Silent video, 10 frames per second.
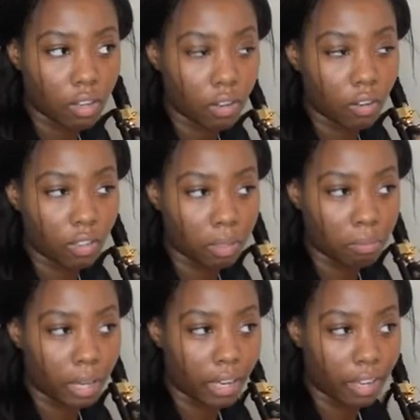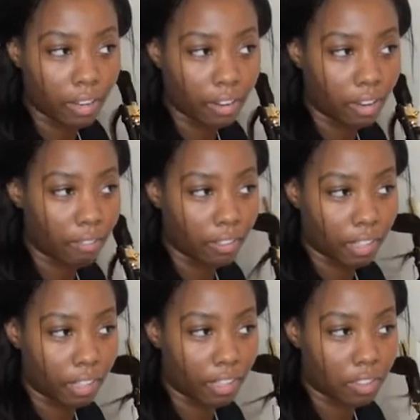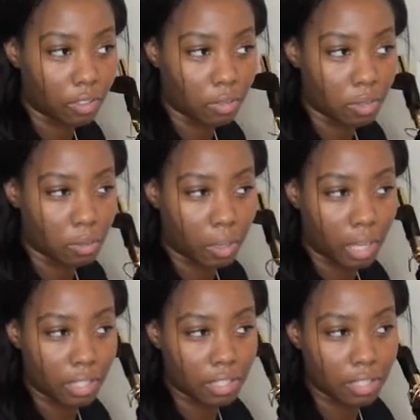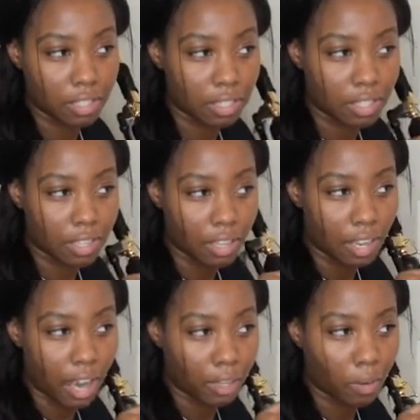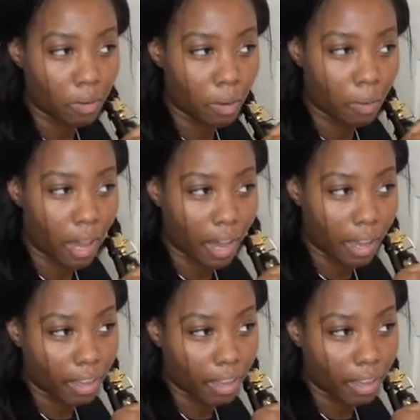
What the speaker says: curling my hair, I feel like I need to use 2 hands. I don't know why.